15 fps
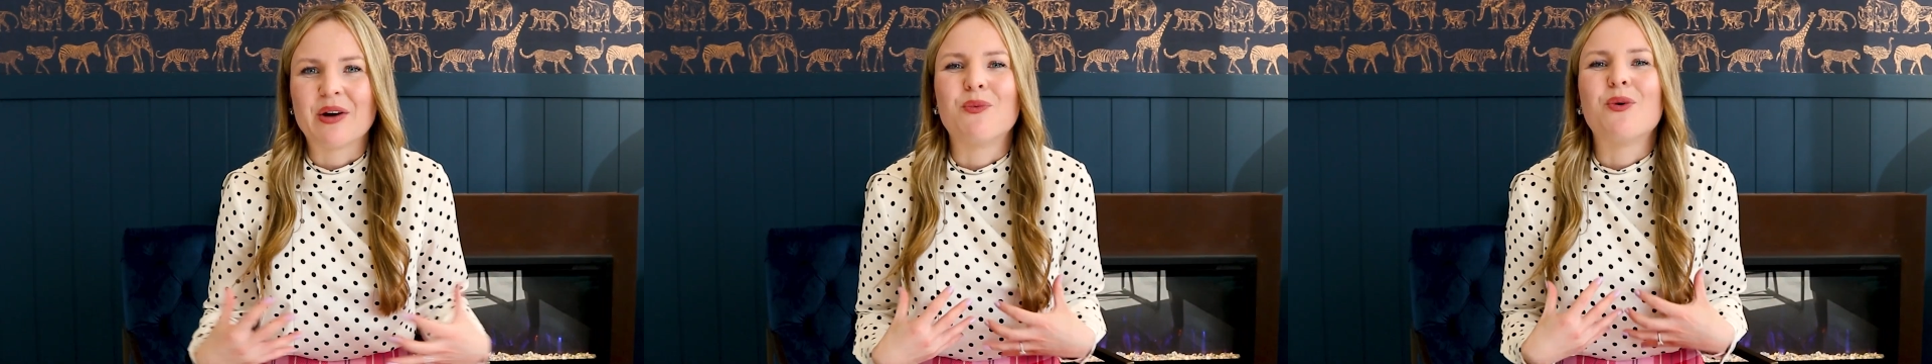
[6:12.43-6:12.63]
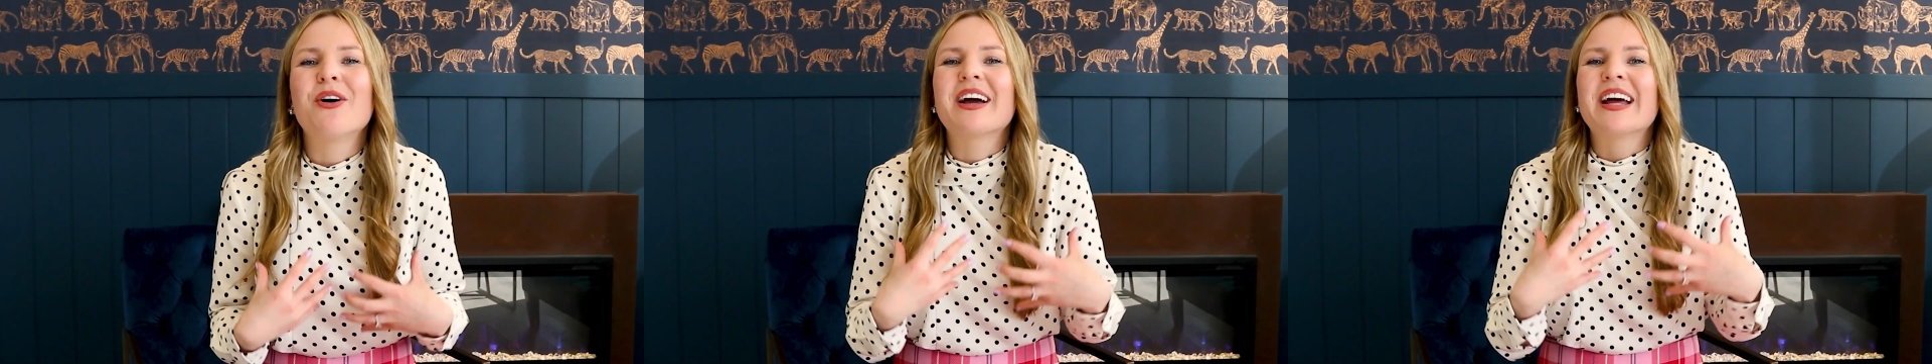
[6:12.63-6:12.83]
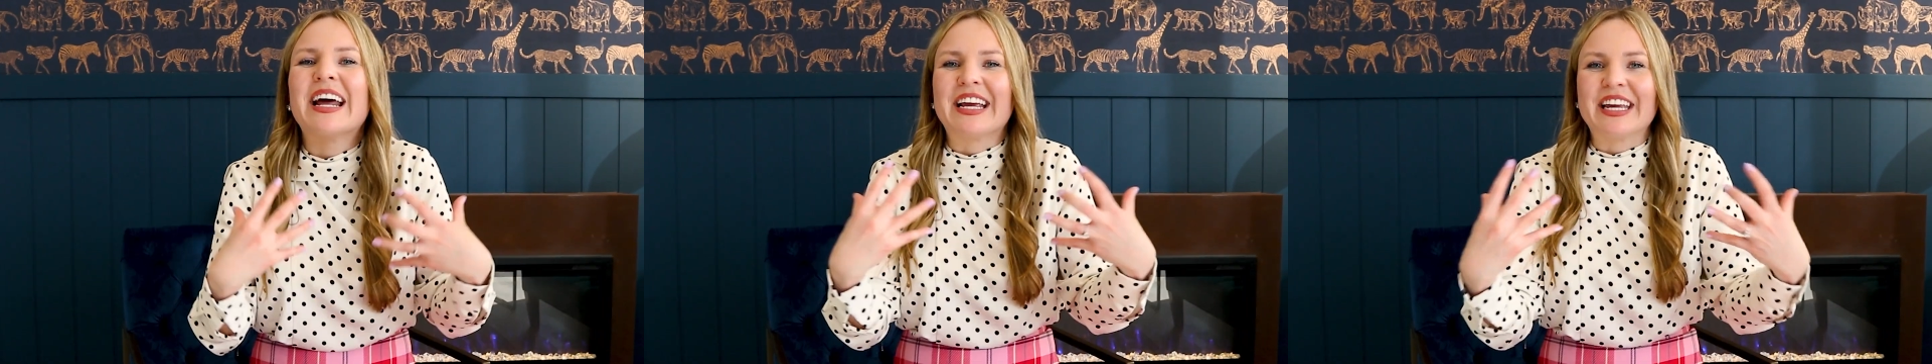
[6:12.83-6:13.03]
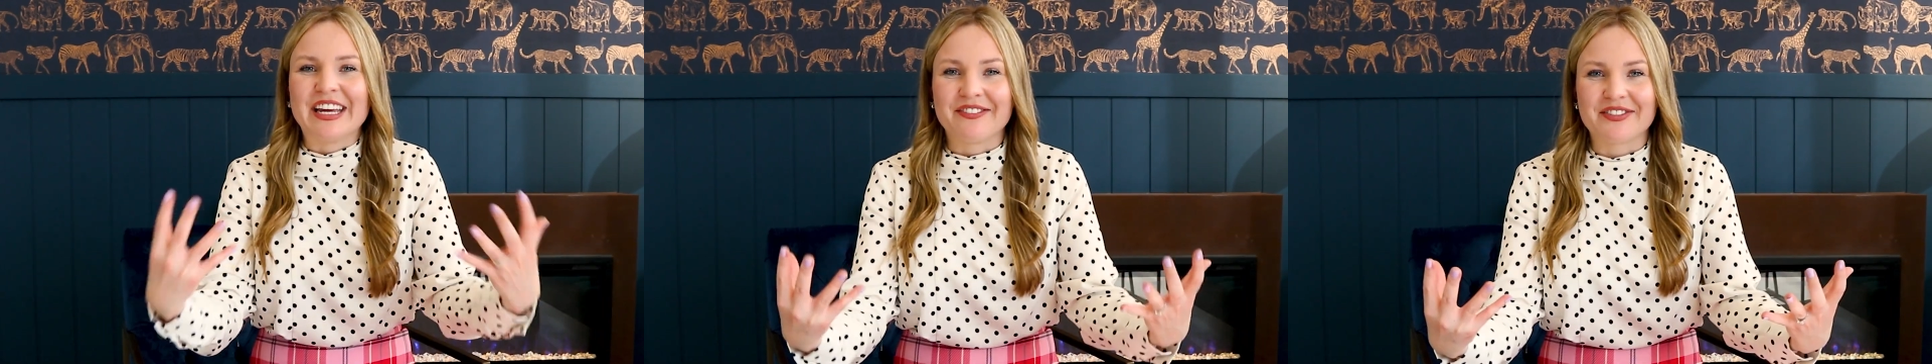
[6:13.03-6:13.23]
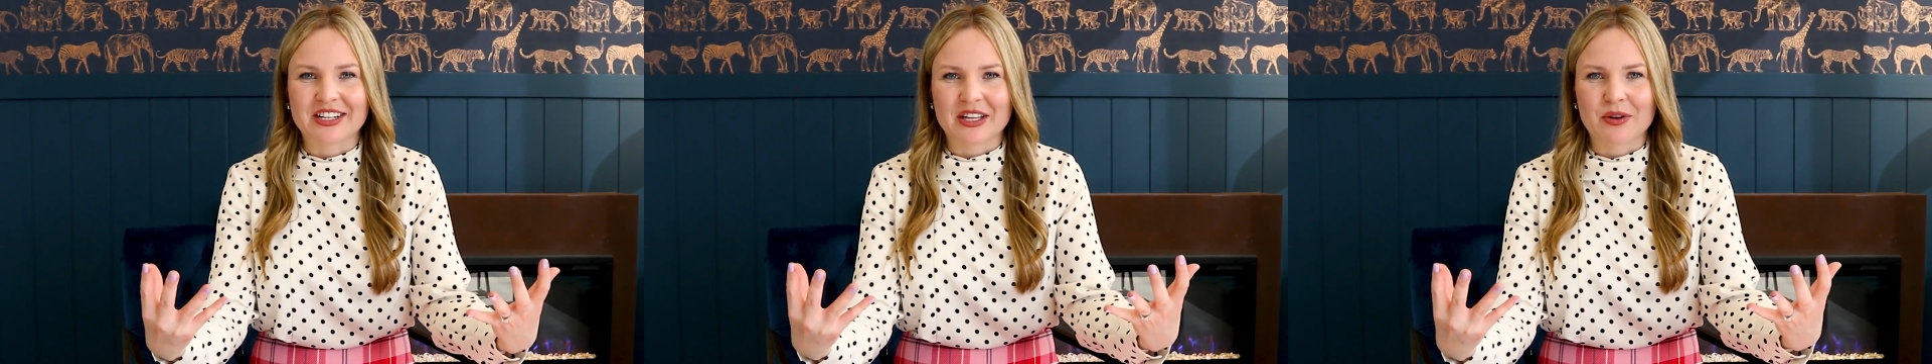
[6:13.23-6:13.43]
What can I
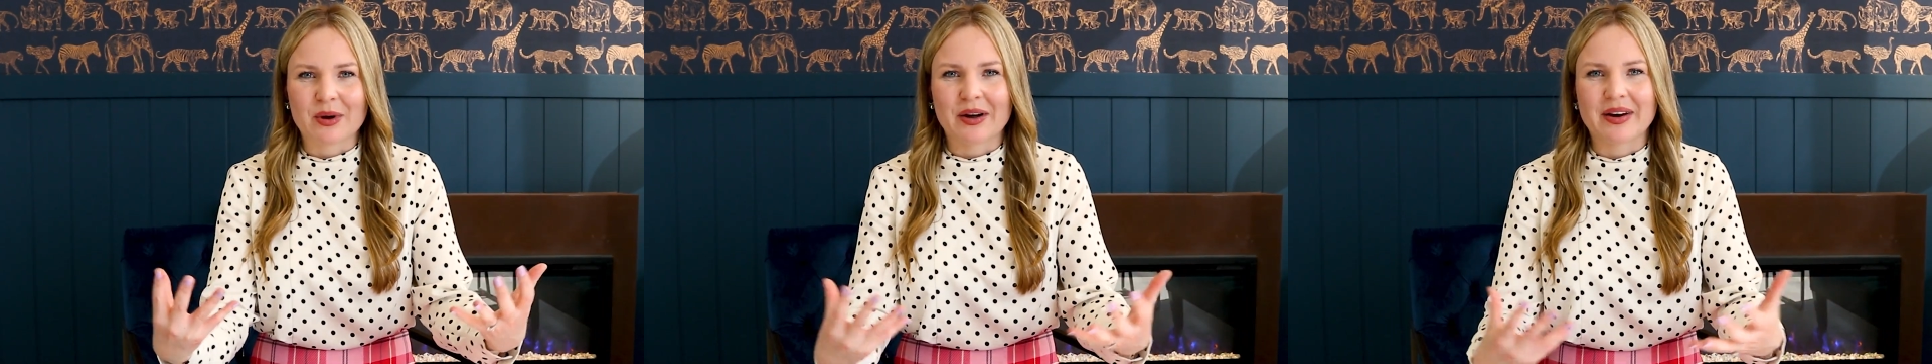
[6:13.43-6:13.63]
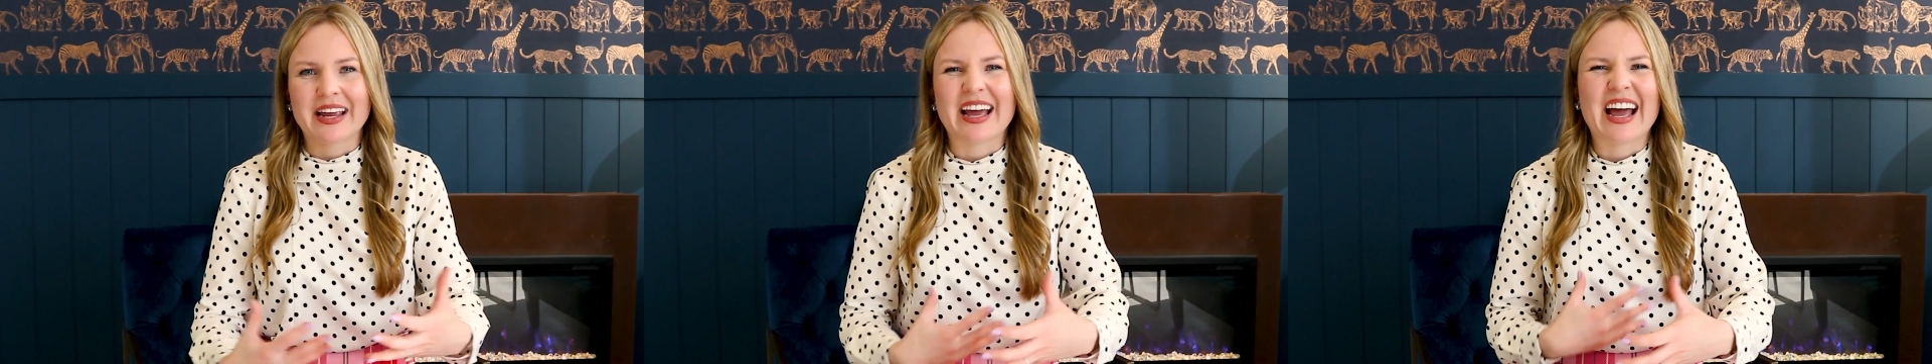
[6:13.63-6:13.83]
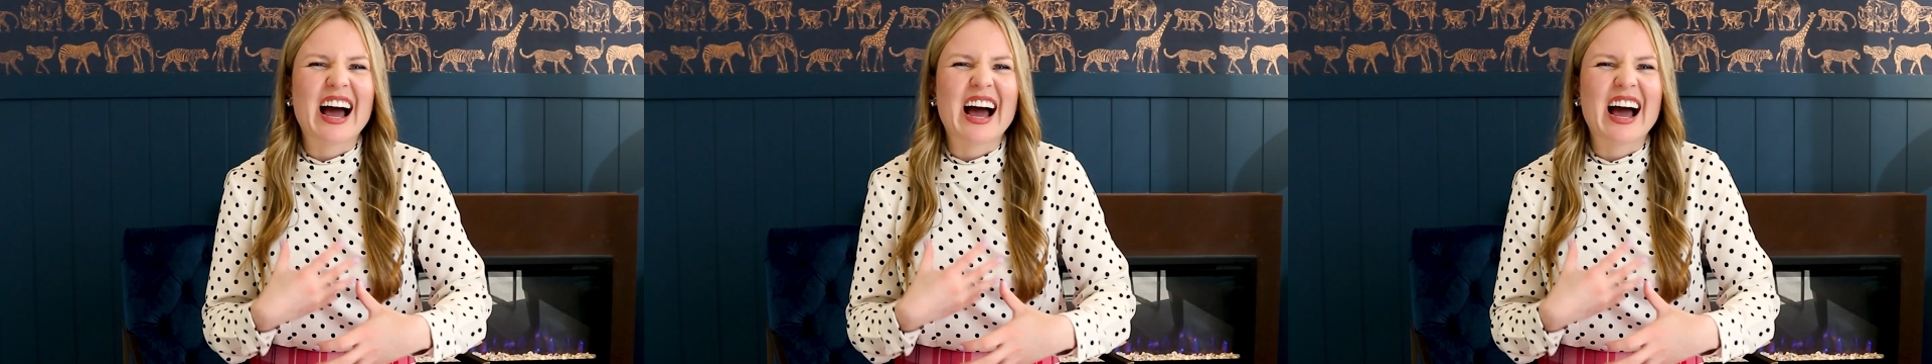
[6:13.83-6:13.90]
give to the world here?